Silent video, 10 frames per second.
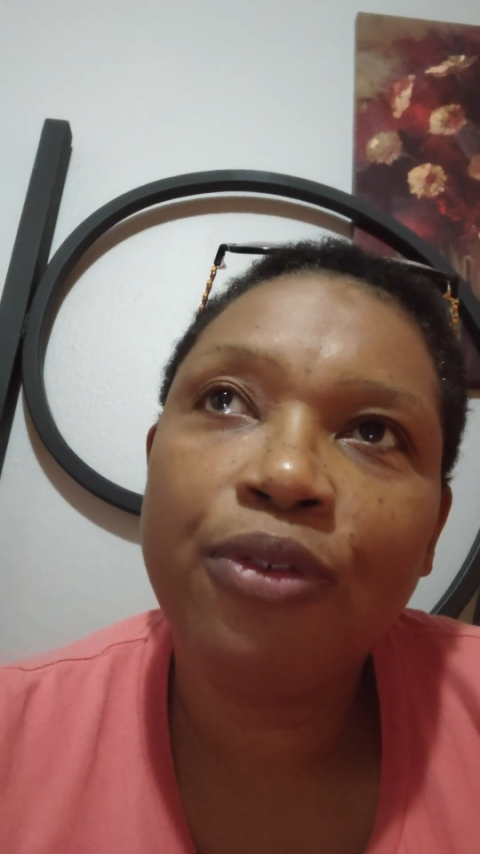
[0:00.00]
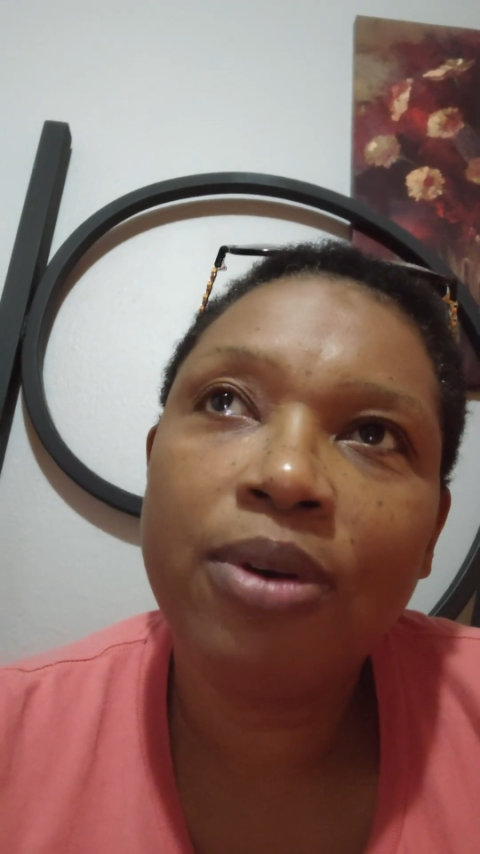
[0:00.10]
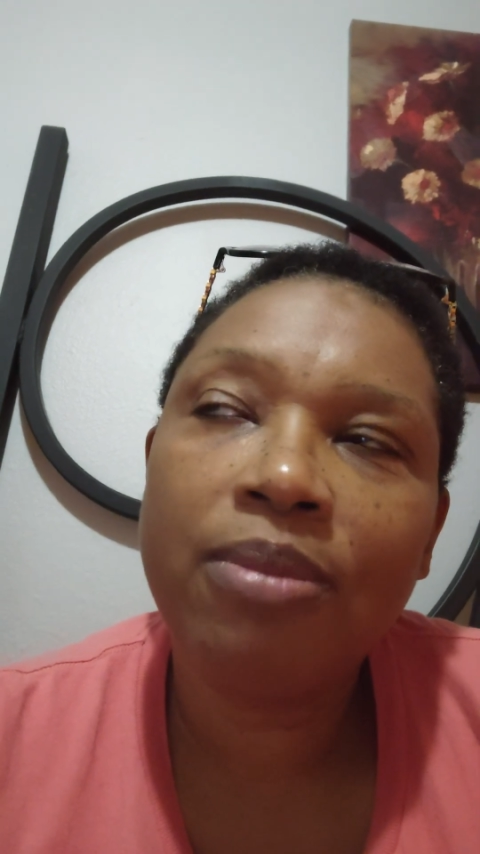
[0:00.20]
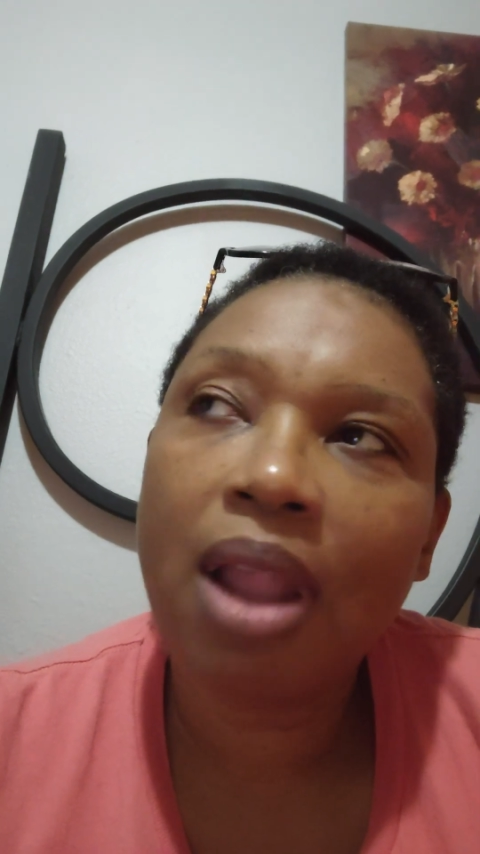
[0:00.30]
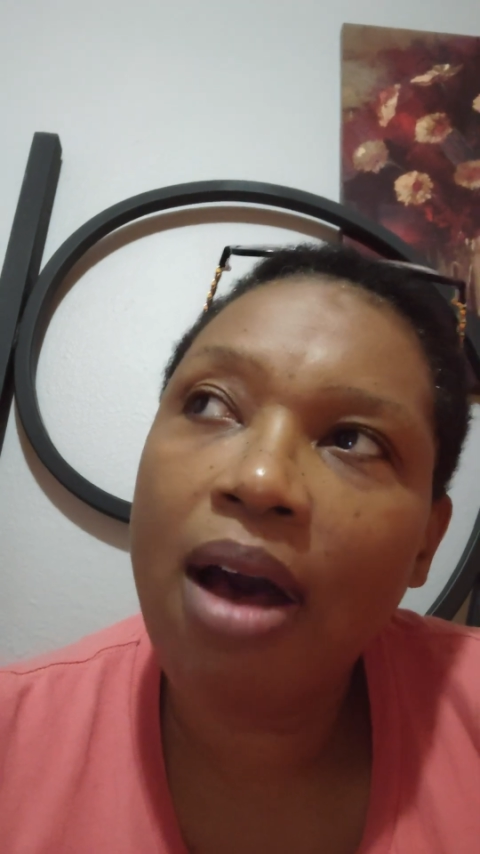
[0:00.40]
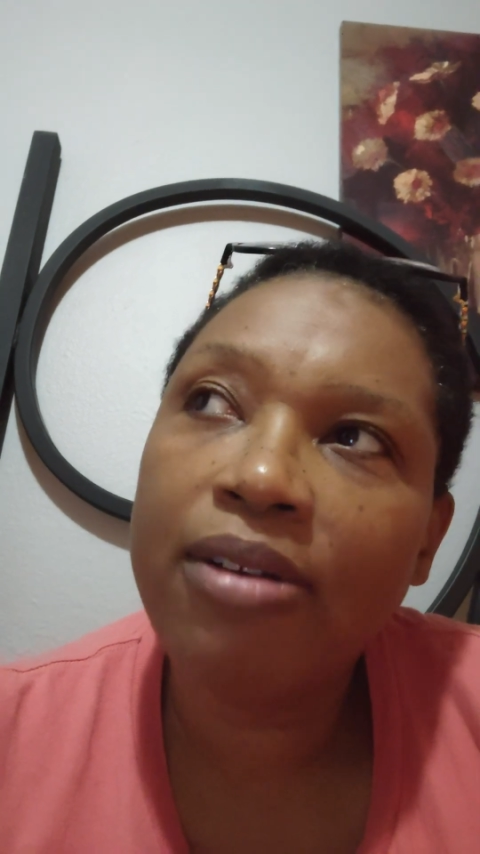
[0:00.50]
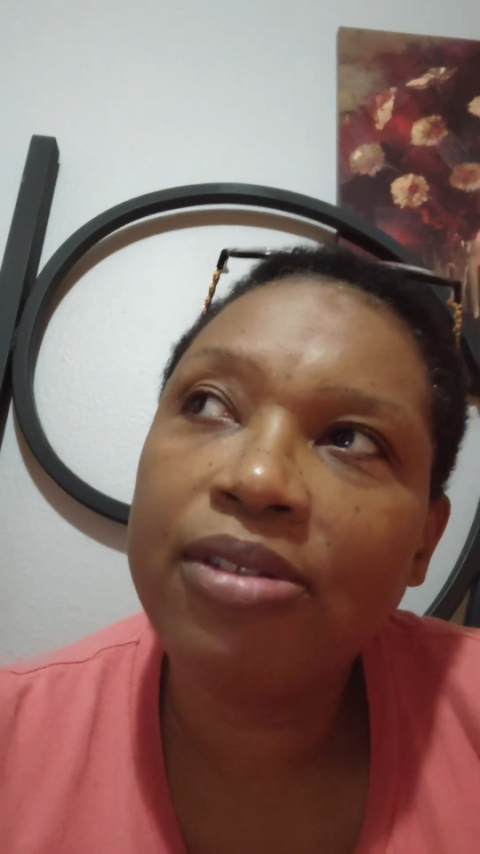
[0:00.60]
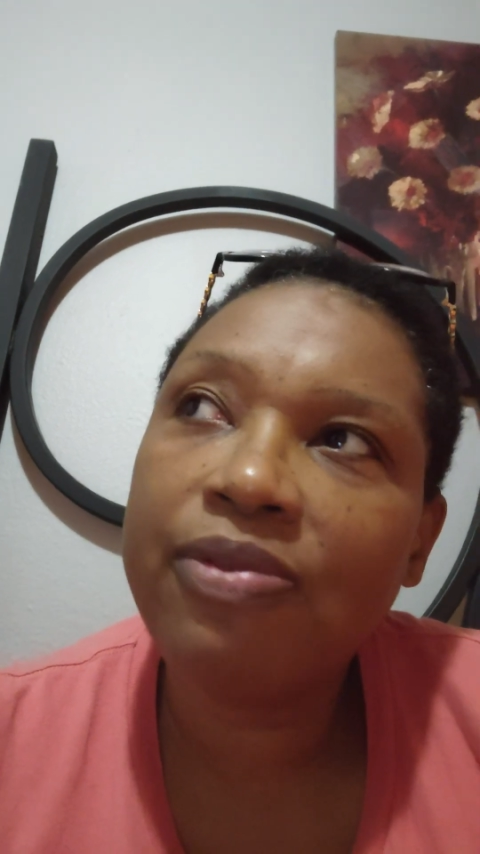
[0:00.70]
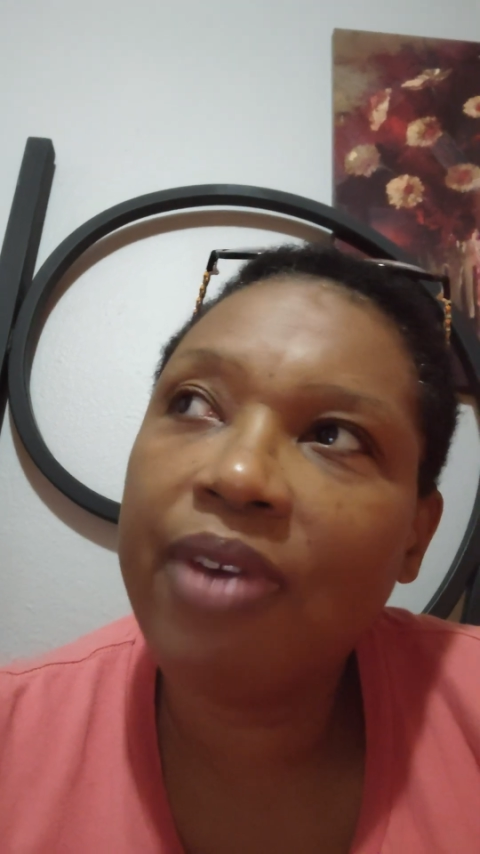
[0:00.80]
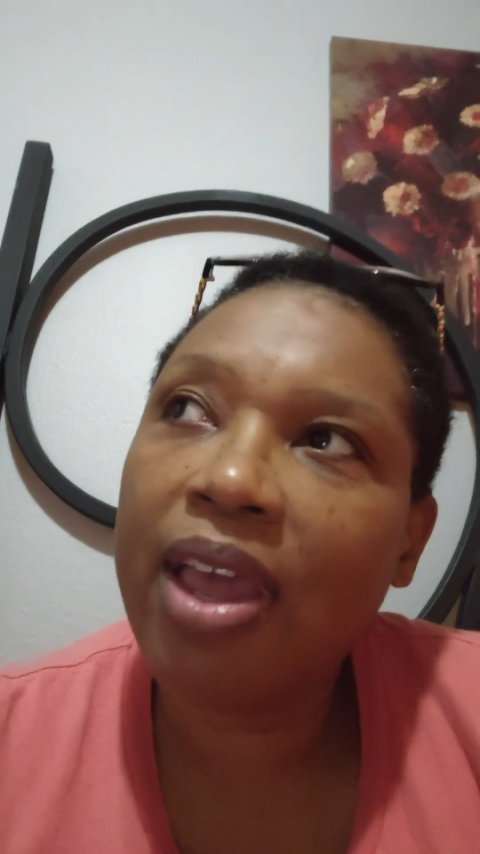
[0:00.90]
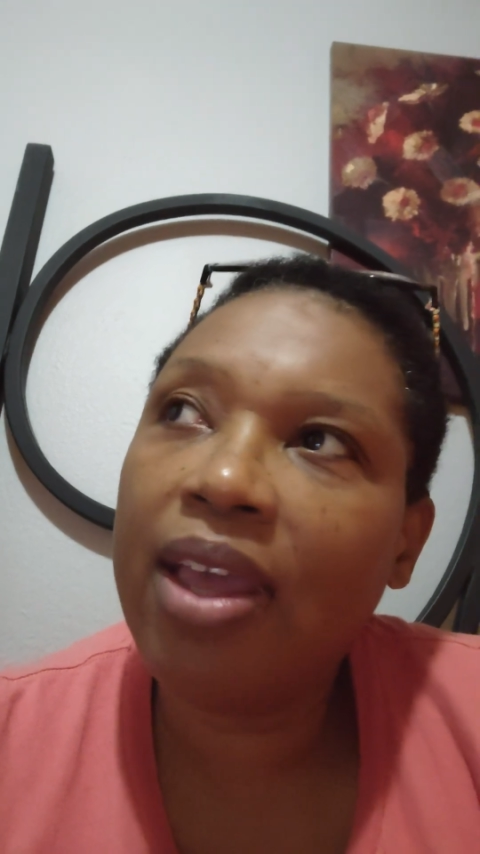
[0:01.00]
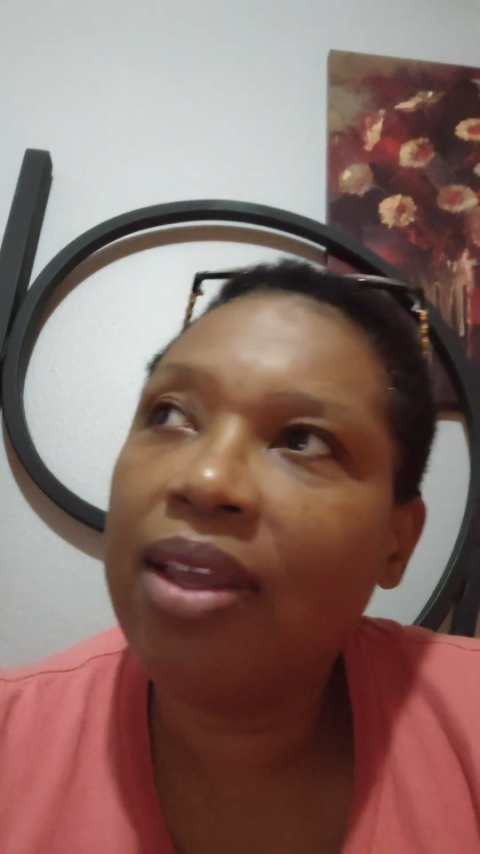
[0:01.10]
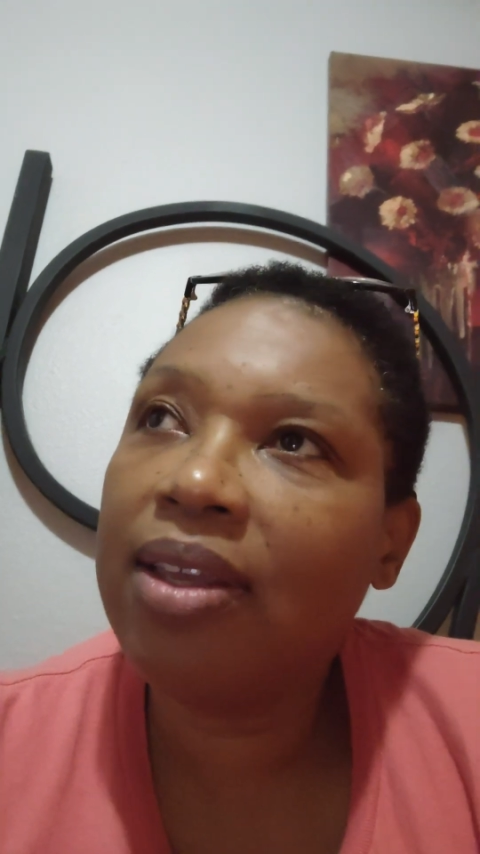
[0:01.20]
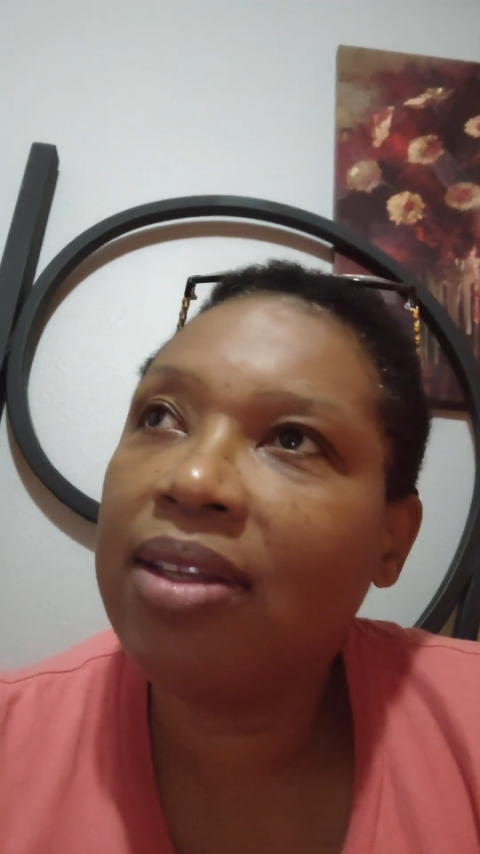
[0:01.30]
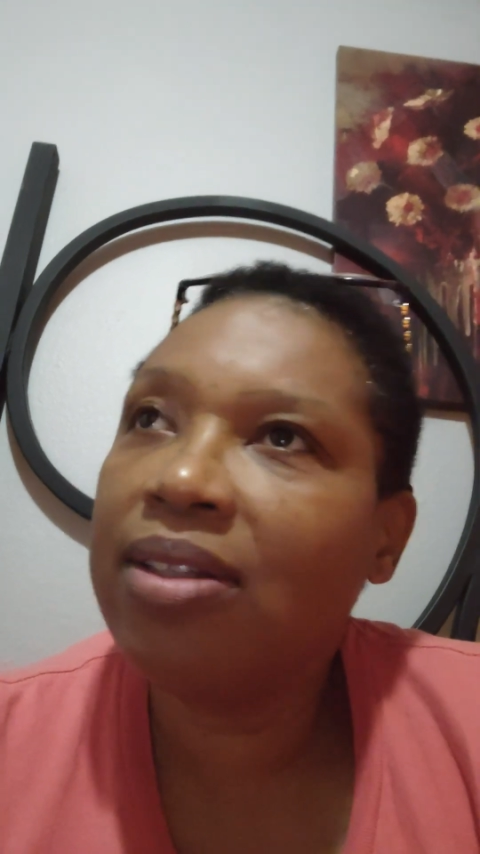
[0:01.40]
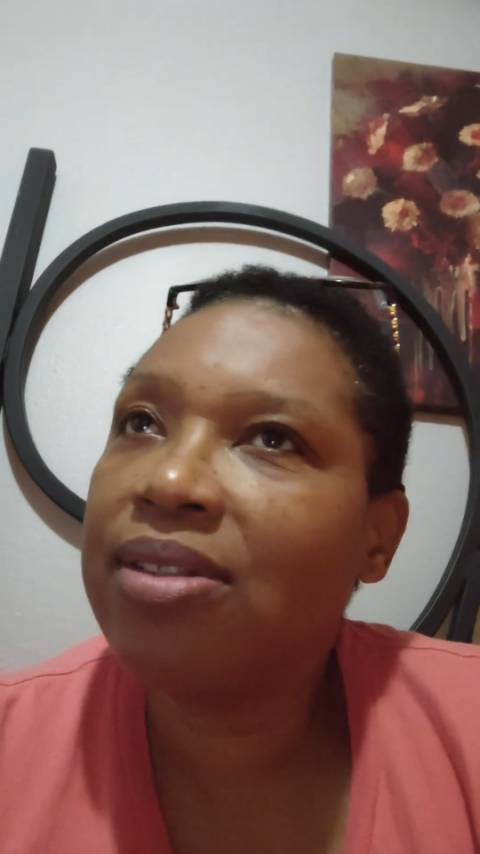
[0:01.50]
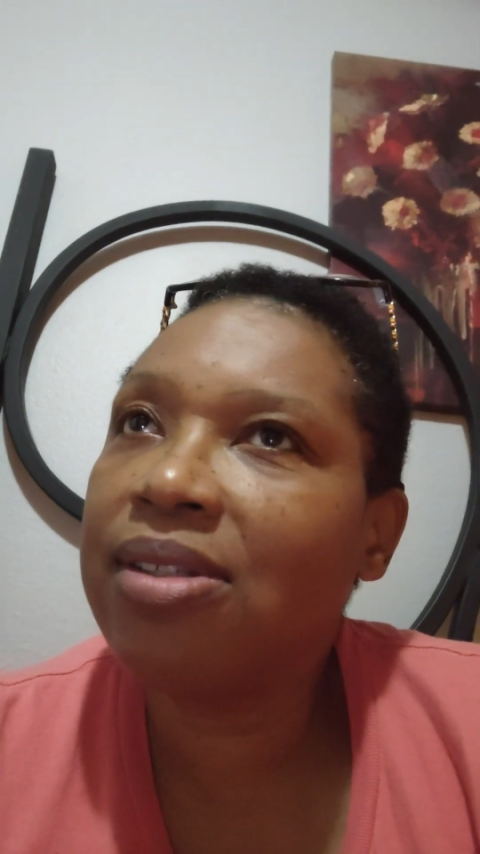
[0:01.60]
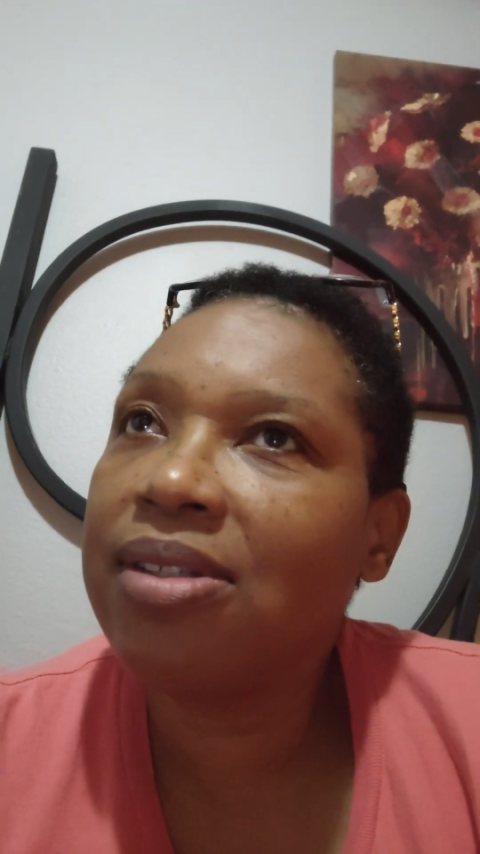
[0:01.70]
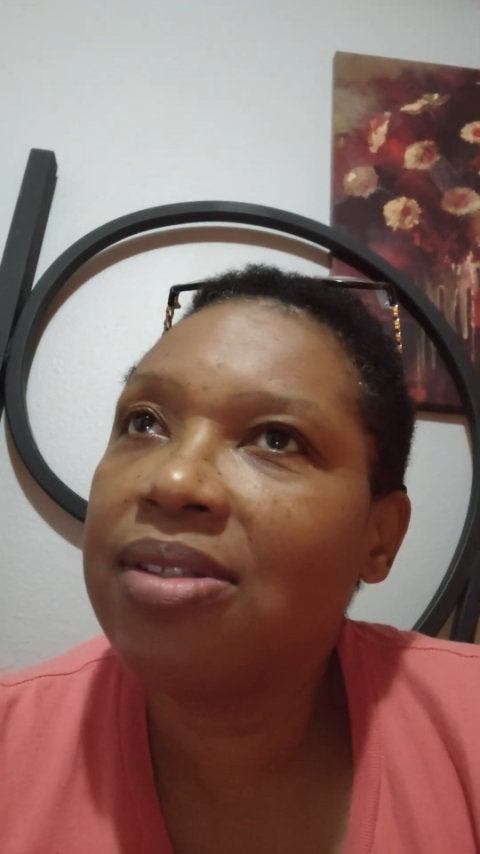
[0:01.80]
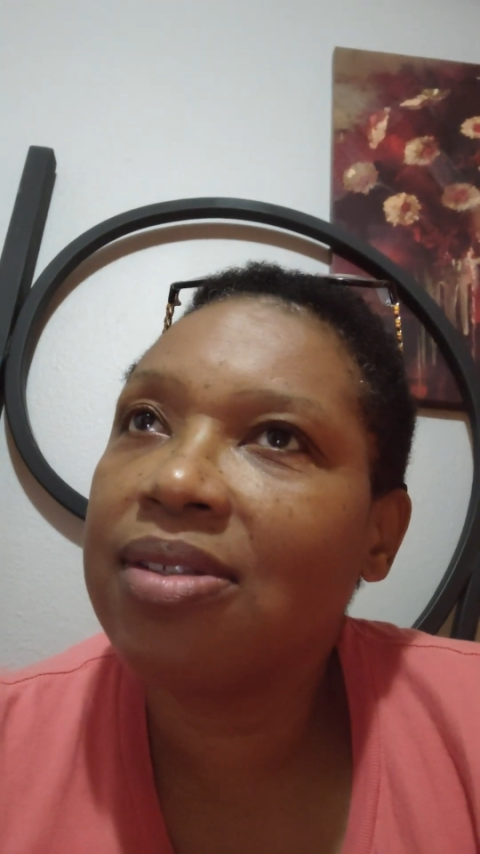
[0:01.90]
from Las
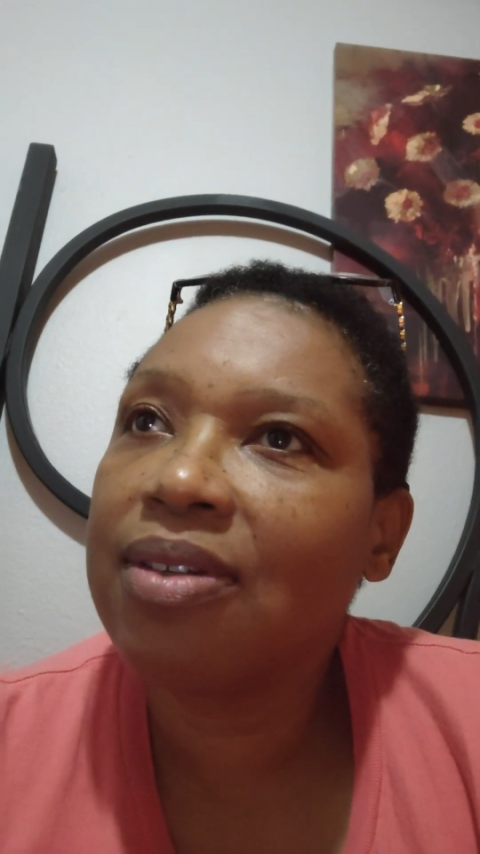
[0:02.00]
Vegas,